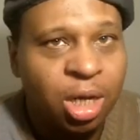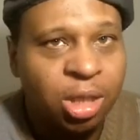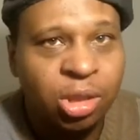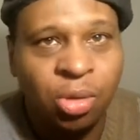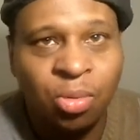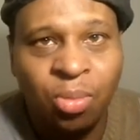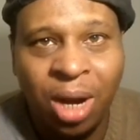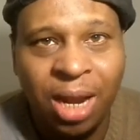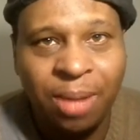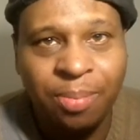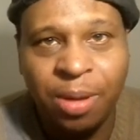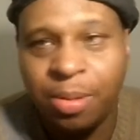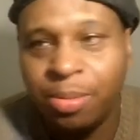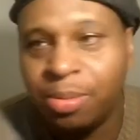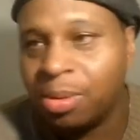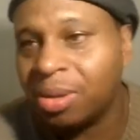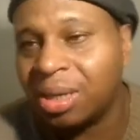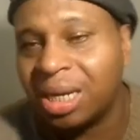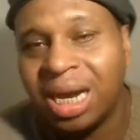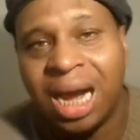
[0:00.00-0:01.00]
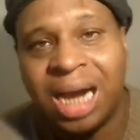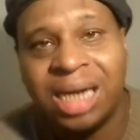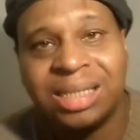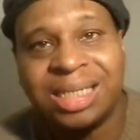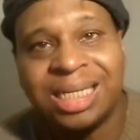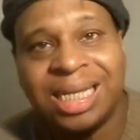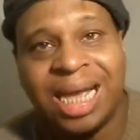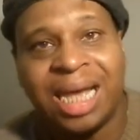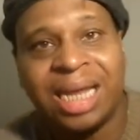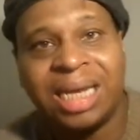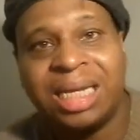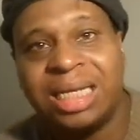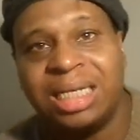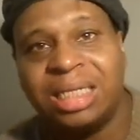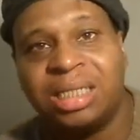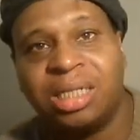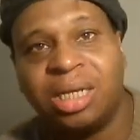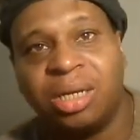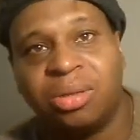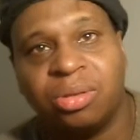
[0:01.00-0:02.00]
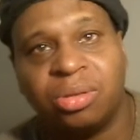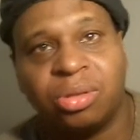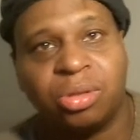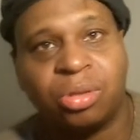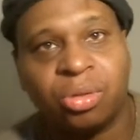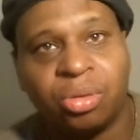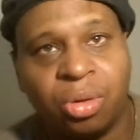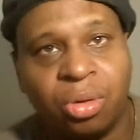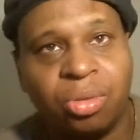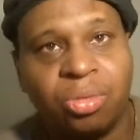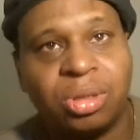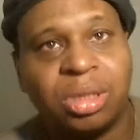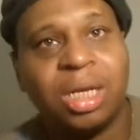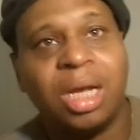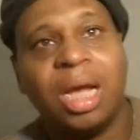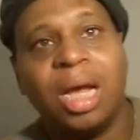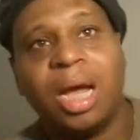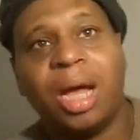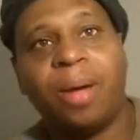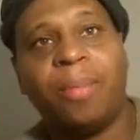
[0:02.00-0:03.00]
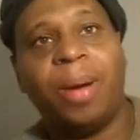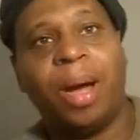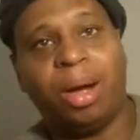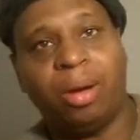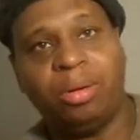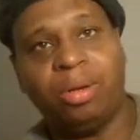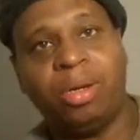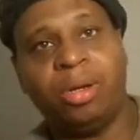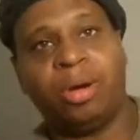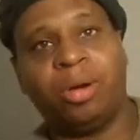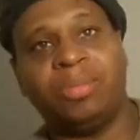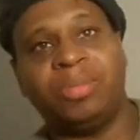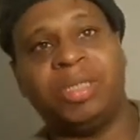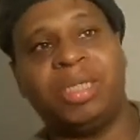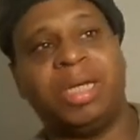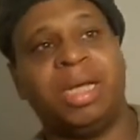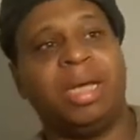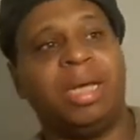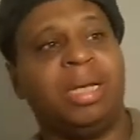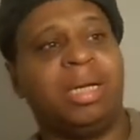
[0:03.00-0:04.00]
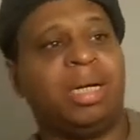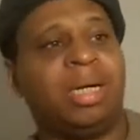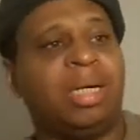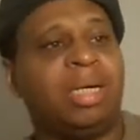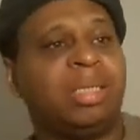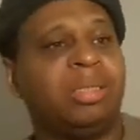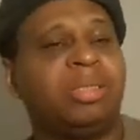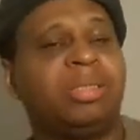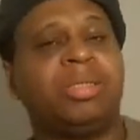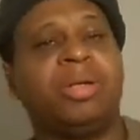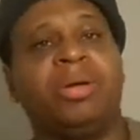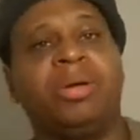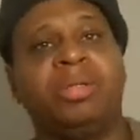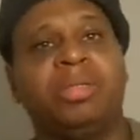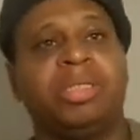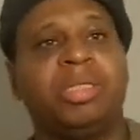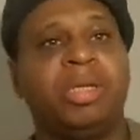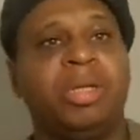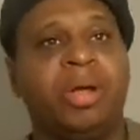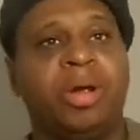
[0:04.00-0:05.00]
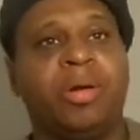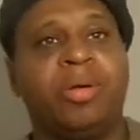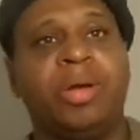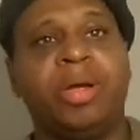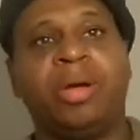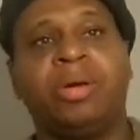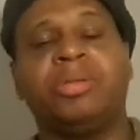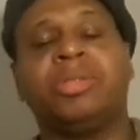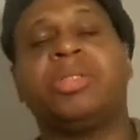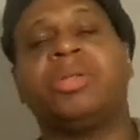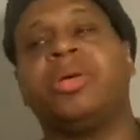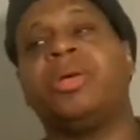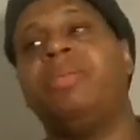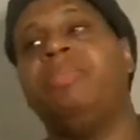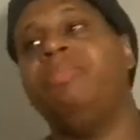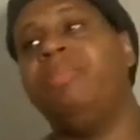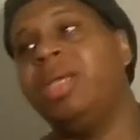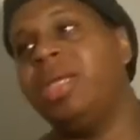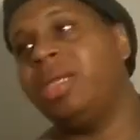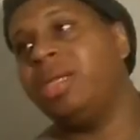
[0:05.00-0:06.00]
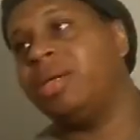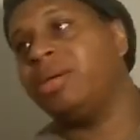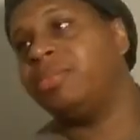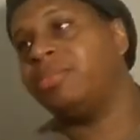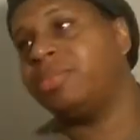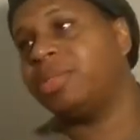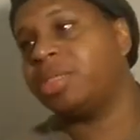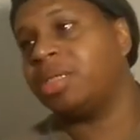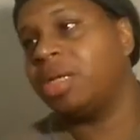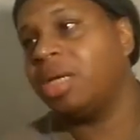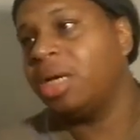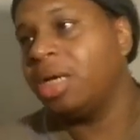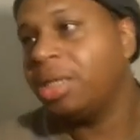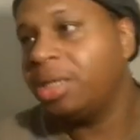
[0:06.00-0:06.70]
So white people are constantly at each other's throats about, you know what I'm saying, certain scenarios, certain mediums,